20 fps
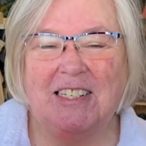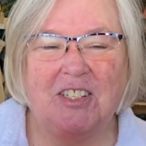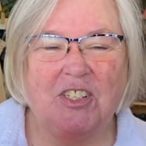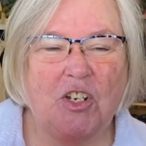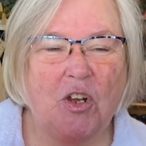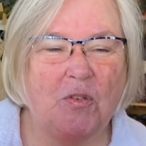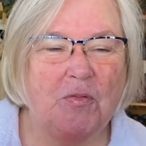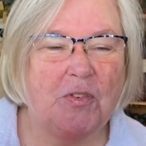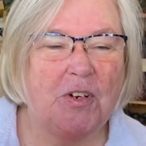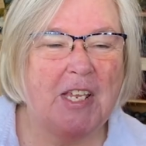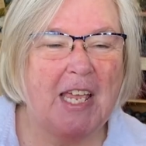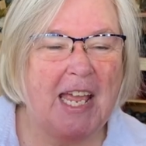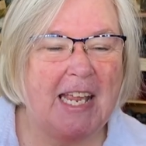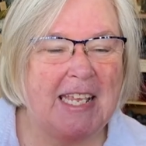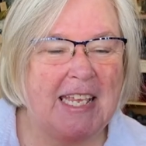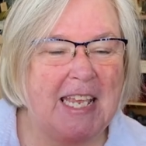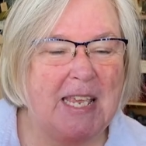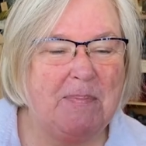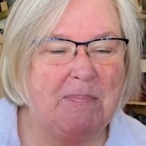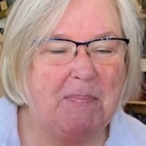Don't forget,
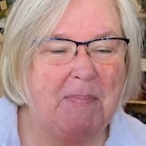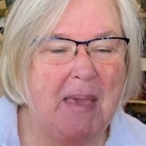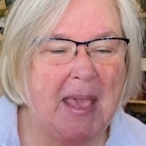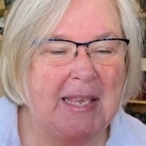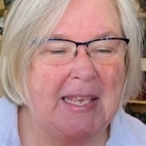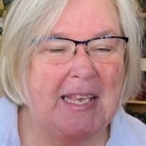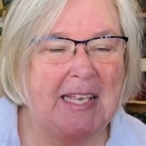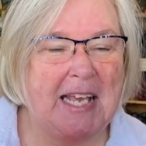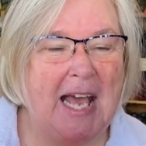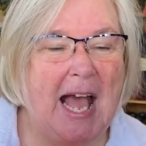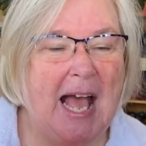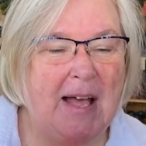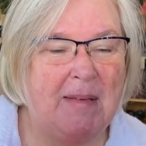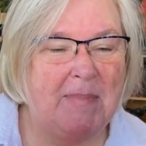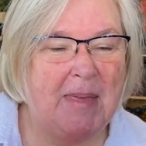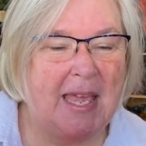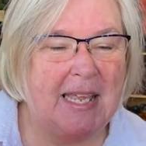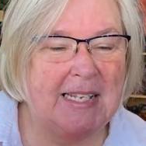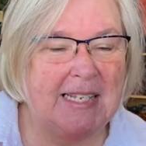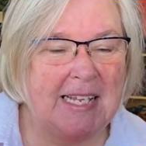keep making
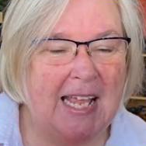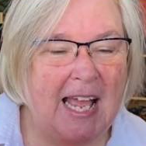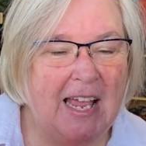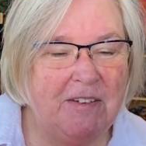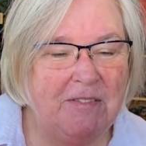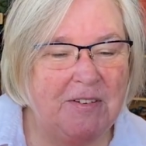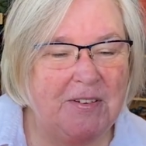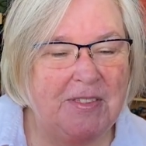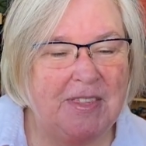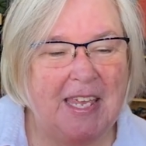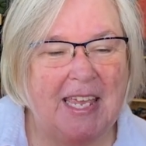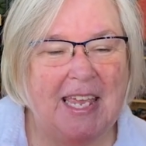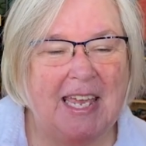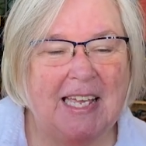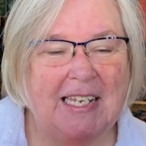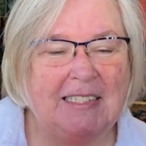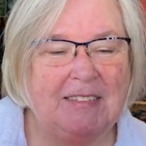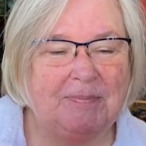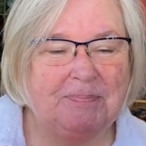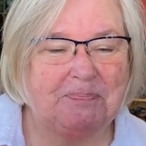comments. Hi, Ruth
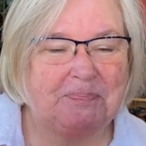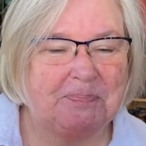Ann.